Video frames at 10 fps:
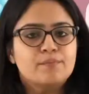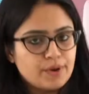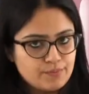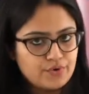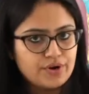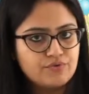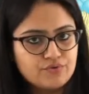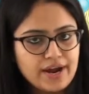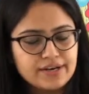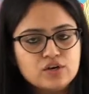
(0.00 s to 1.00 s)
membrane,
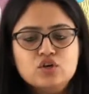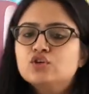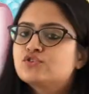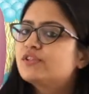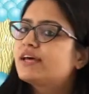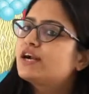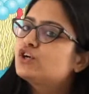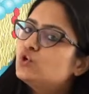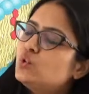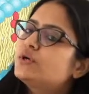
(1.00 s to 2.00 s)
right? So, there
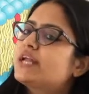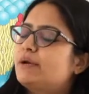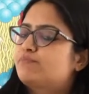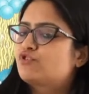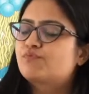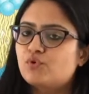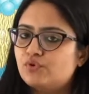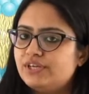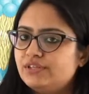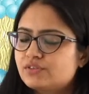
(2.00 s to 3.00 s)
are two types of
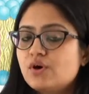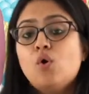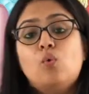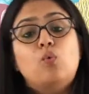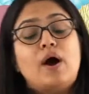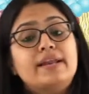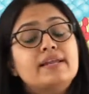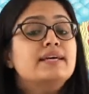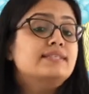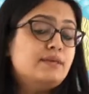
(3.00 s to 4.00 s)
proteins. One
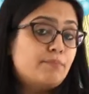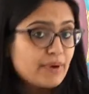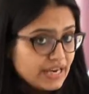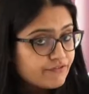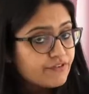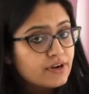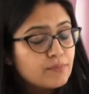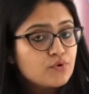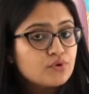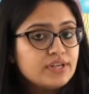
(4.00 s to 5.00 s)
is the peripheral
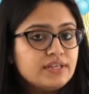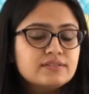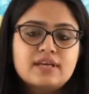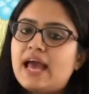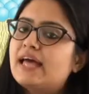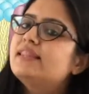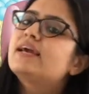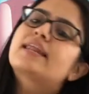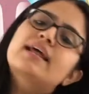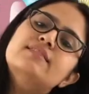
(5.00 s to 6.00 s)
proteins and the
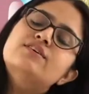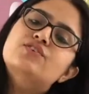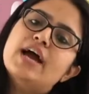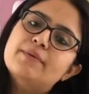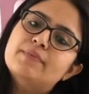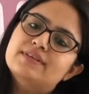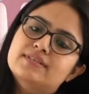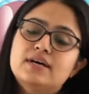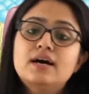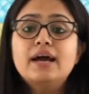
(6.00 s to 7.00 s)
another type is
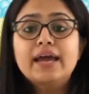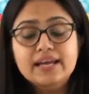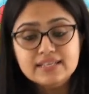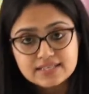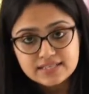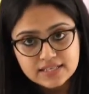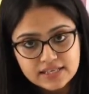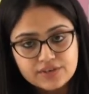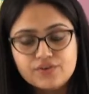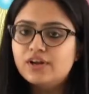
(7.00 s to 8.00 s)
the
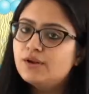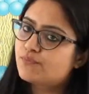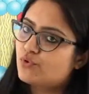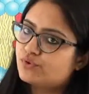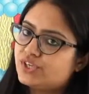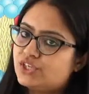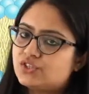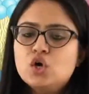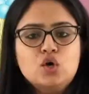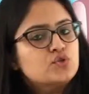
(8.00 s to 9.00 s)
integral protein.
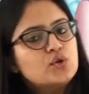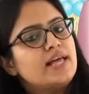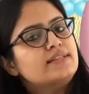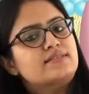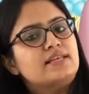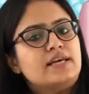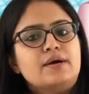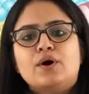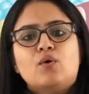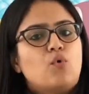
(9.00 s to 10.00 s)
So, let us see
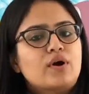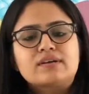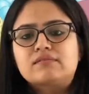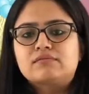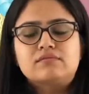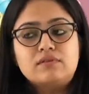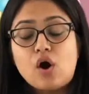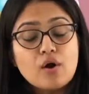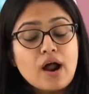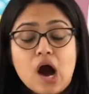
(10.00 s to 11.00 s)
what
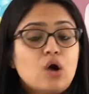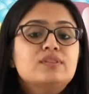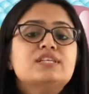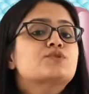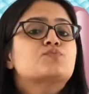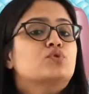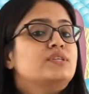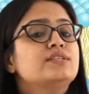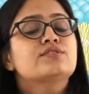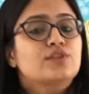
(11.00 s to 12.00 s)
or how these
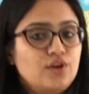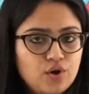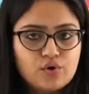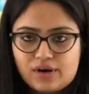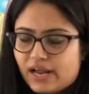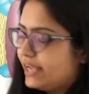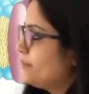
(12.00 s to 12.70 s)
proteins look like